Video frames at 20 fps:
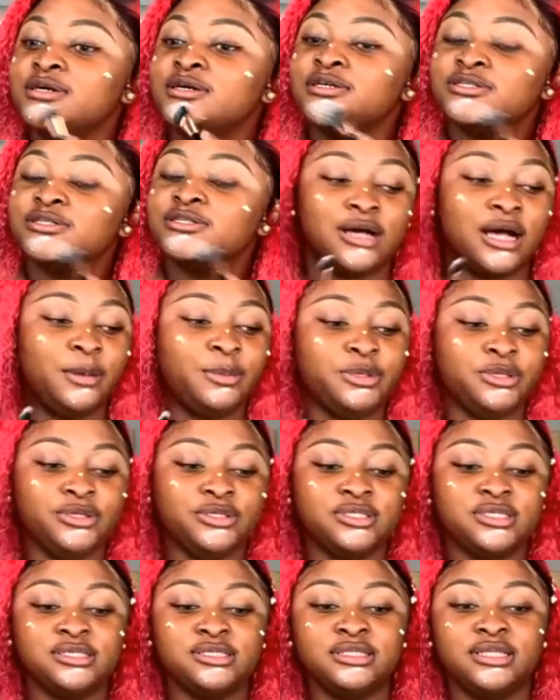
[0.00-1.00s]
So I'll be
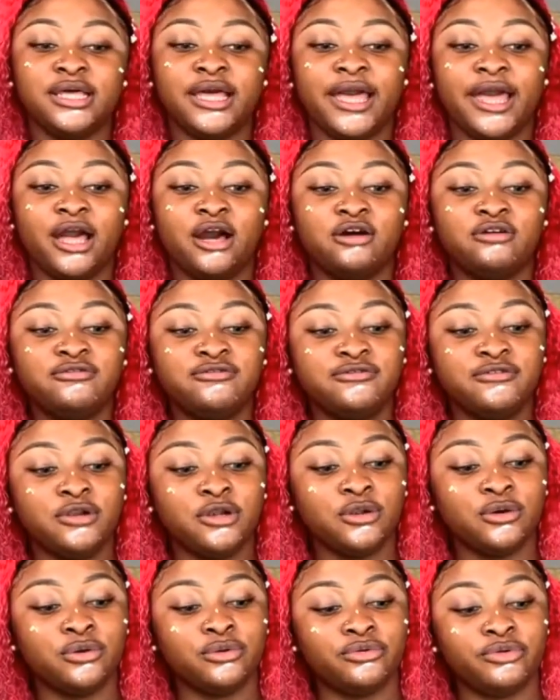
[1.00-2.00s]
using the Elf
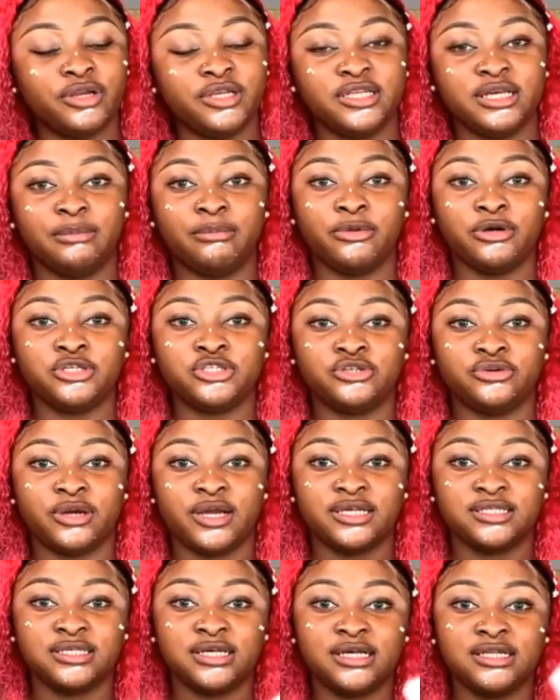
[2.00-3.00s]
Glow Radiant
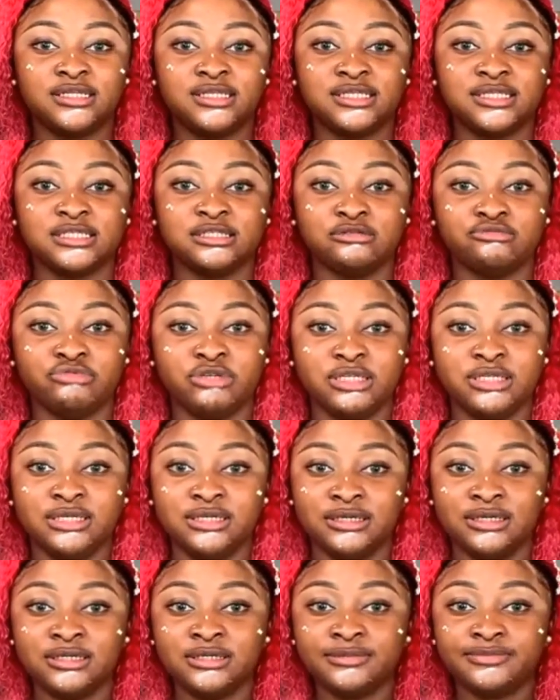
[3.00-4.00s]
Moisturizer. This is really
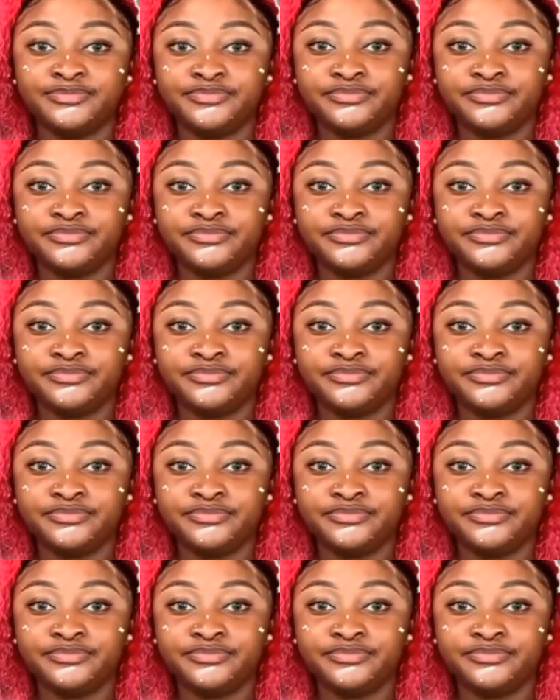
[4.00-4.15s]
good.